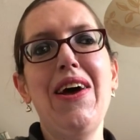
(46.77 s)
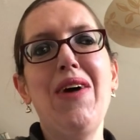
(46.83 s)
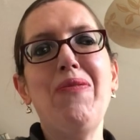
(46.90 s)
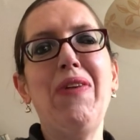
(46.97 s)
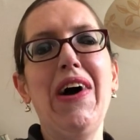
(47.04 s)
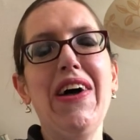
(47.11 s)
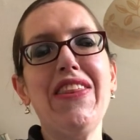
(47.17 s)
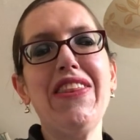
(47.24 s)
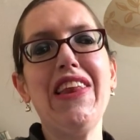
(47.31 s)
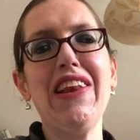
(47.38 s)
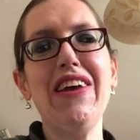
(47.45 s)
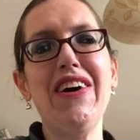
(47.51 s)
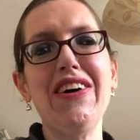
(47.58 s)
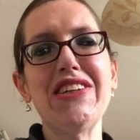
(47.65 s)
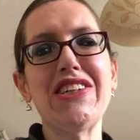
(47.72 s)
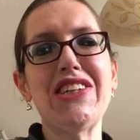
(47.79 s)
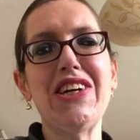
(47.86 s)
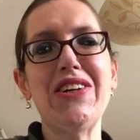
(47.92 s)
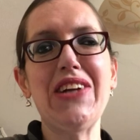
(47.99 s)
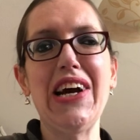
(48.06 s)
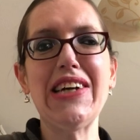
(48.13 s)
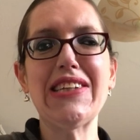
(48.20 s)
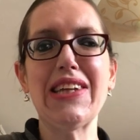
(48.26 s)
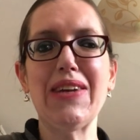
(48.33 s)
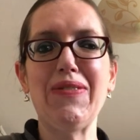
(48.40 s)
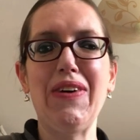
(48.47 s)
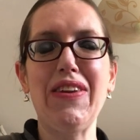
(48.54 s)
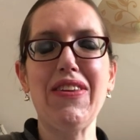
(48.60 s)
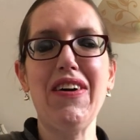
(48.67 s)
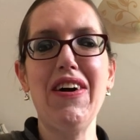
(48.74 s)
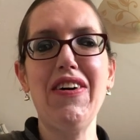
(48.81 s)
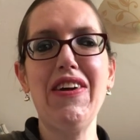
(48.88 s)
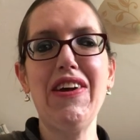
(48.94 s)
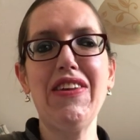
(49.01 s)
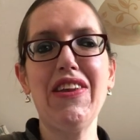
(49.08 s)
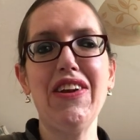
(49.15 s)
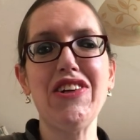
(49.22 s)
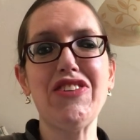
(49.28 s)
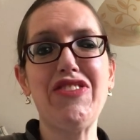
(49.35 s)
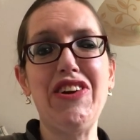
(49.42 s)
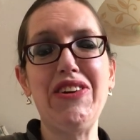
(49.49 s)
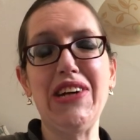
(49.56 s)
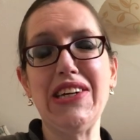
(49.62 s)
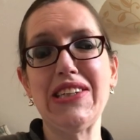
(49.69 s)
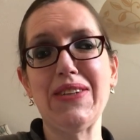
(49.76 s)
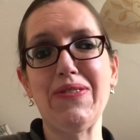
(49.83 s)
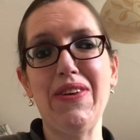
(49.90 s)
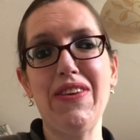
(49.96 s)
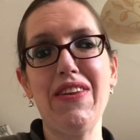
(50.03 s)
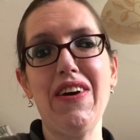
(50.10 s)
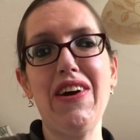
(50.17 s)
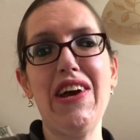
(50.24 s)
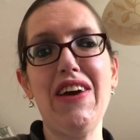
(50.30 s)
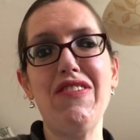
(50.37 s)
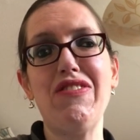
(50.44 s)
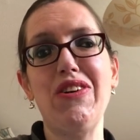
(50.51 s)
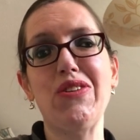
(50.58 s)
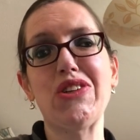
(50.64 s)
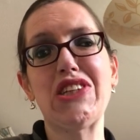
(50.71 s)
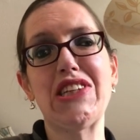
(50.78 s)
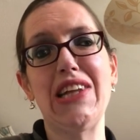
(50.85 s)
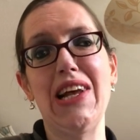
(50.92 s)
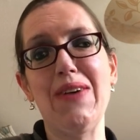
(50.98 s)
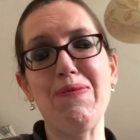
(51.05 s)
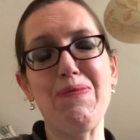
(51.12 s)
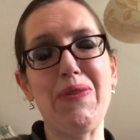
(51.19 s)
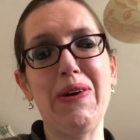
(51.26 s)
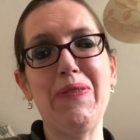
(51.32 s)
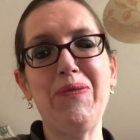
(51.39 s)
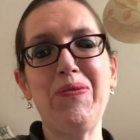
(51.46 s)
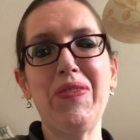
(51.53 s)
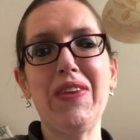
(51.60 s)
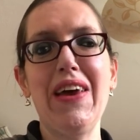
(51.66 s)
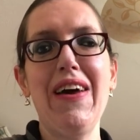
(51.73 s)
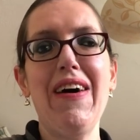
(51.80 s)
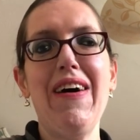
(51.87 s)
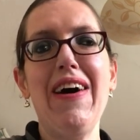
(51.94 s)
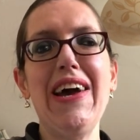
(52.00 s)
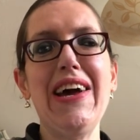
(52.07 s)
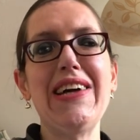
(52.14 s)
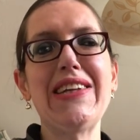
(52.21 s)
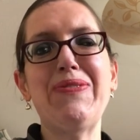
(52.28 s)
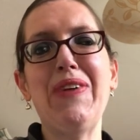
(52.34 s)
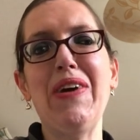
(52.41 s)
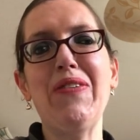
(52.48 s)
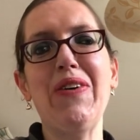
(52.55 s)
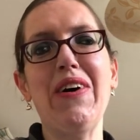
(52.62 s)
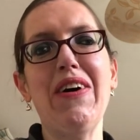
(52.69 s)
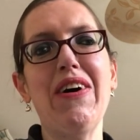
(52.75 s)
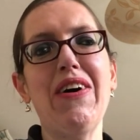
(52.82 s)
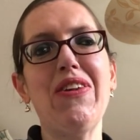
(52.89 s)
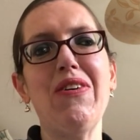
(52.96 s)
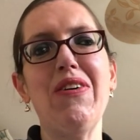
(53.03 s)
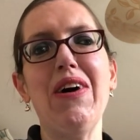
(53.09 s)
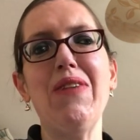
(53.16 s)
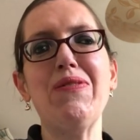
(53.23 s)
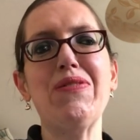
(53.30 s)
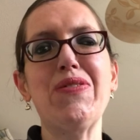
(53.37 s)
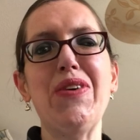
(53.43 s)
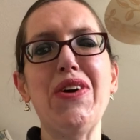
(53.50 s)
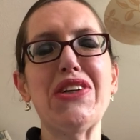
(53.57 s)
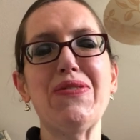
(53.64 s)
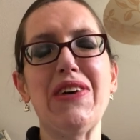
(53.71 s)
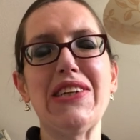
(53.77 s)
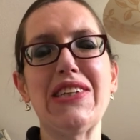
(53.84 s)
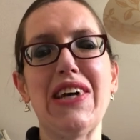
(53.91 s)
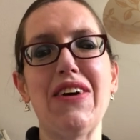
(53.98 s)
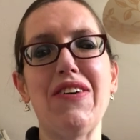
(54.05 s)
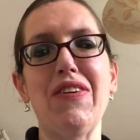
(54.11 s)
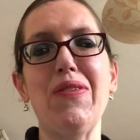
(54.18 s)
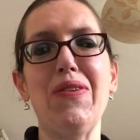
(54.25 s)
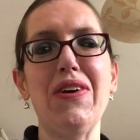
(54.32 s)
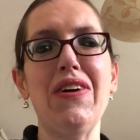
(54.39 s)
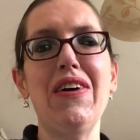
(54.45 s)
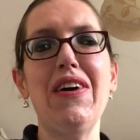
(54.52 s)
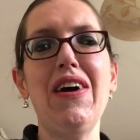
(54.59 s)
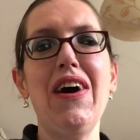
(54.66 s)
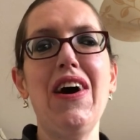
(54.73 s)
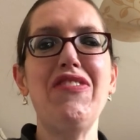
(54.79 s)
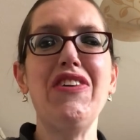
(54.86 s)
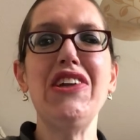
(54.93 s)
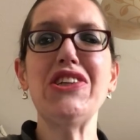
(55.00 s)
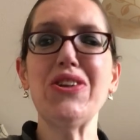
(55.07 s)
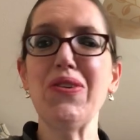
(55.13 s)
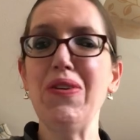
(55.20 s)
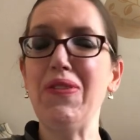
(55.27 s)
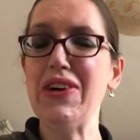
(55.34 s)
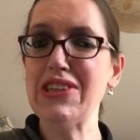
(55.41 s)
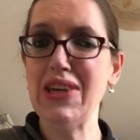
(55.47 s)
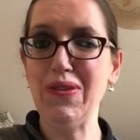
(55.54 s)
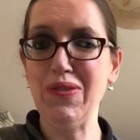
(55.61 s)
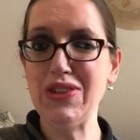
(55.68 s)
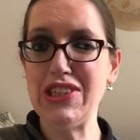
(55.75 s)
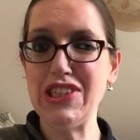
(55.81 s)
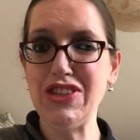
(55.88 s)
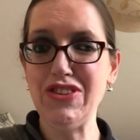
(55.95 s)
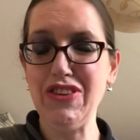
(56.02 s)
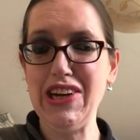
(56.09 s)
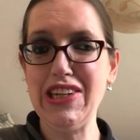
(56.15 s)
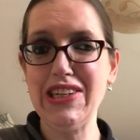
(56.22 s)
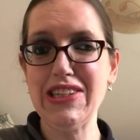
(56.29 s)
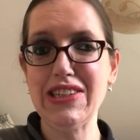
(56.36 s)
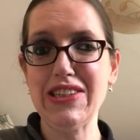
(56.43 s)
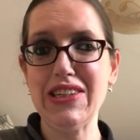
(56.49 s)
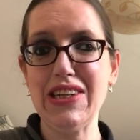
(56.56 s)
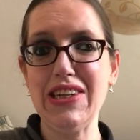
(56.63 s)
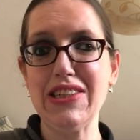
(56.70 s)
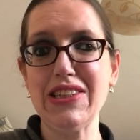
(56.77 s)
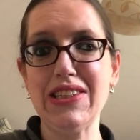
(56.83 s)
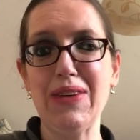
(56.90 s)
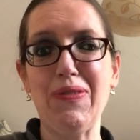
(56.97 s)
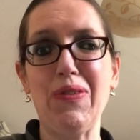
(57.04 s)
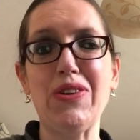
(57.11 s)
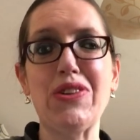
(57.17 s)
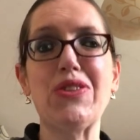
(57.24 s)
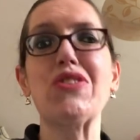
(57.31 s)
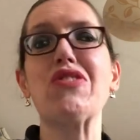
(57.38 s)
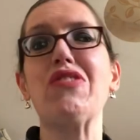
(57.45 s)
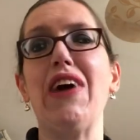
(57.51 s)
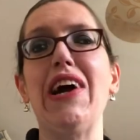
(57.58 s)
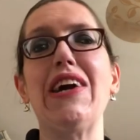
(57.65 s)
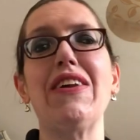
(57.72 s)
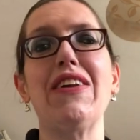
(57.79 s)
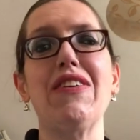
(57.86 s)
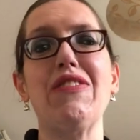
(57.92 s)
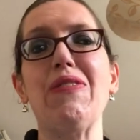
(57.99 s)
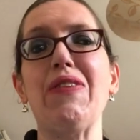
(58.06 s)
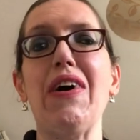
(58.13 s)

But the last few days of the month, I hit a real slump. I hit a bit where I thought, I'm pushing myself. I finished all the books I wanted to read in December, which was great in November.